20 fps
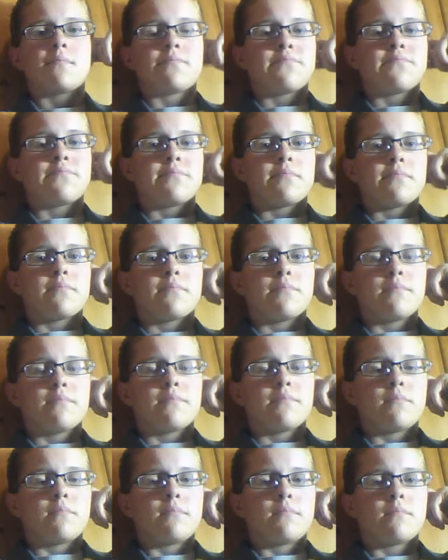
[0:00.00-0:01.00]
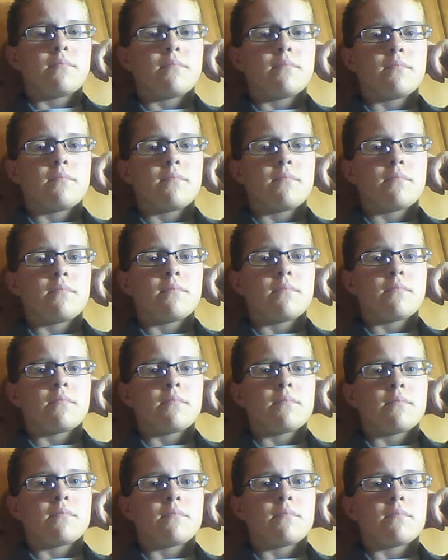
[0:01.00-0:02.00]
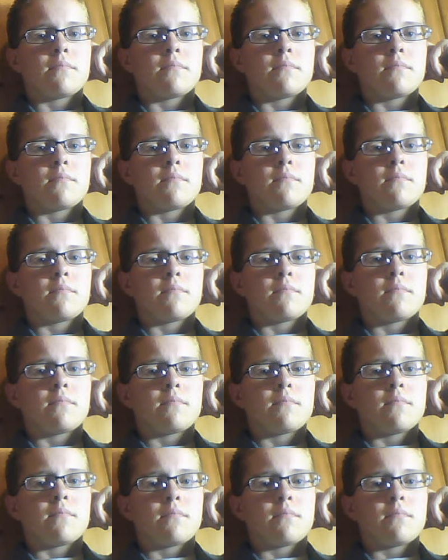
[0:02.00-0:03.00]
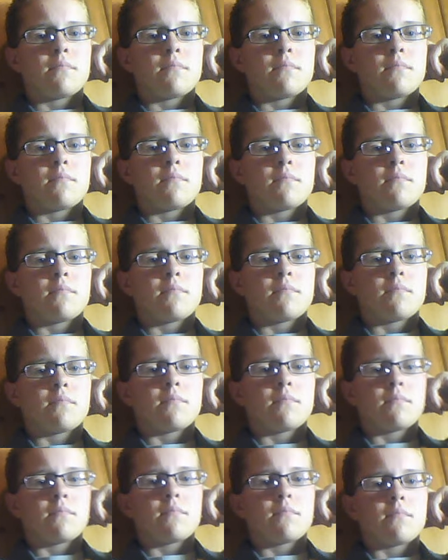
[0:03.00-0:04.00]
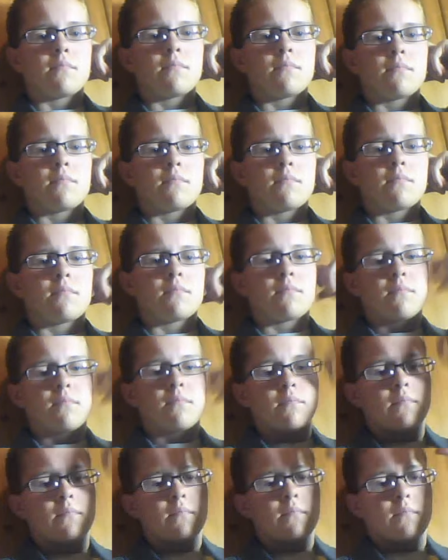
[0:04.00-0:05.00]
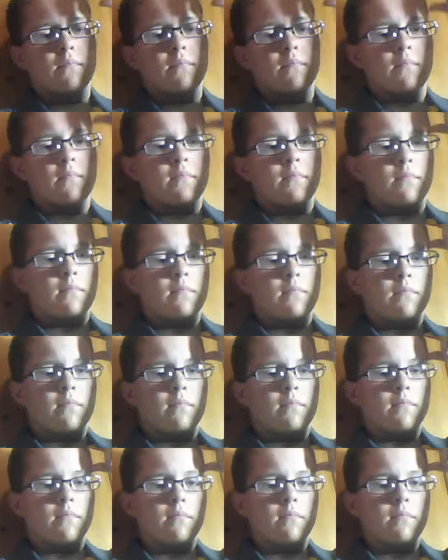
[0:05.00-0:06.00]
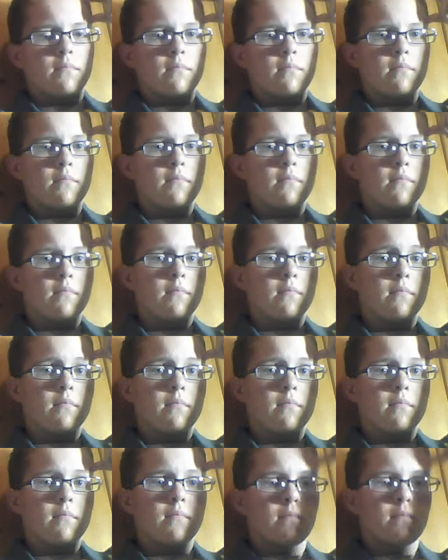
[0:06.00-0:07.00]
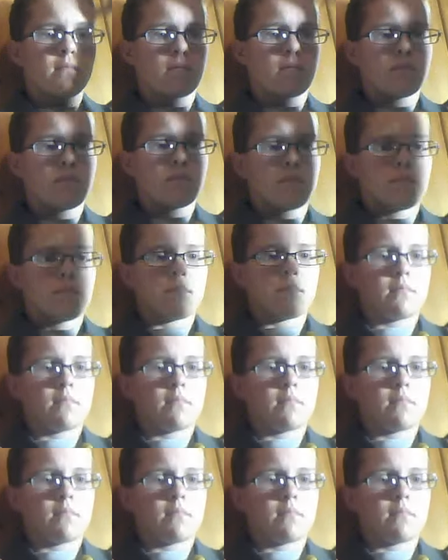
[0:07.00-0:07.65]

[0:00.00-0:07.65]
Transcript: [no speech]